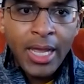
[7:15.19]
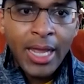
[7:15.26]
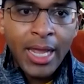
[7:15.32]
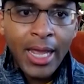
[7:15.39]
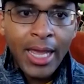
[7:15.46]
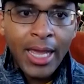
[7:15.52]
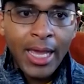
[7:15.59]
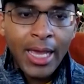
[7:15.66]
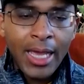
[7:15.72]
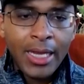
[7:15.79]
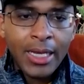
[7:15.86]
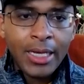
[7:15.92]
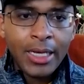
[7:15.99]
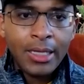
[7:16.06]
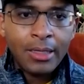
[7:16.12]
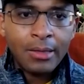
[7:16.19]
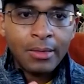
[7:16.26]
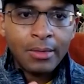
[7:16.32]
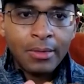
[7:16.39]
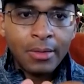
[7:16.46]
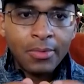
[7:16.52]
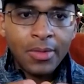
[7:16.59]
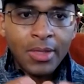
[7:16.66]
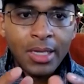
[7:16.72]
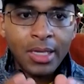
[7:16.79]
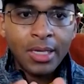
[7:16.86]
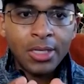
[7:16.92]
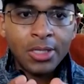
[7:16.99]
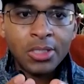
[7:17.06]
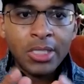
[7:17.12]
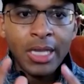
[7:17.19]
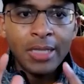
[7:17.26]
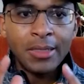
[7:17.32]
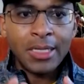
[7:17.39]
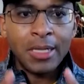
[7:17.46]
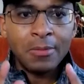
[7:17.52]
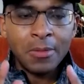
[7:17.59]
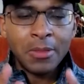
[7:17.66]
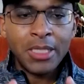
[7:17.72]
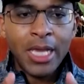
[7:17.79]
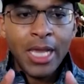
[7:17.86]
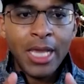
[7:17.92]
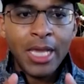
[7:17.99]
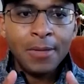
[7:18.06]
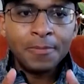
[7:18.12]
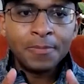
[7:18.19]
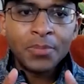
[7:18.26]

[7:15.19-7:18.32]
And the thing is, at the end of the day,